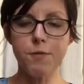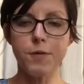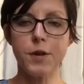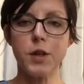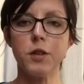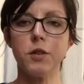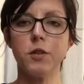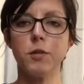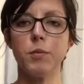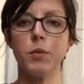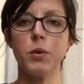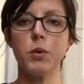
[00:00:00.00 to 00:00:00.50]

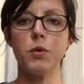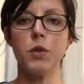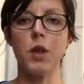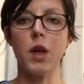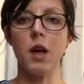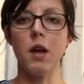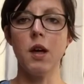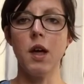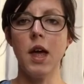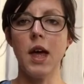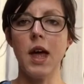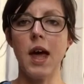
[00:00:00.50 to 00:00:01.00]
far
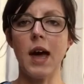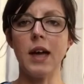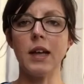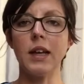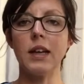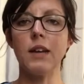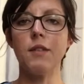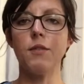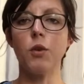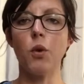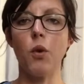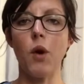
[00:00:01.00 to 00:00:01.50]
smoother and
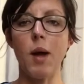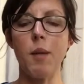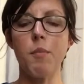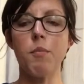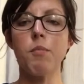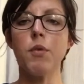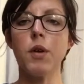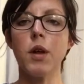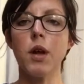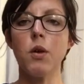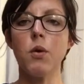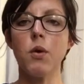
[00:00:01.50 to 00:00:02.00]
give your
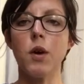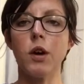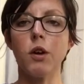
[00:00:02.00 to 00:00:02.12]
embryo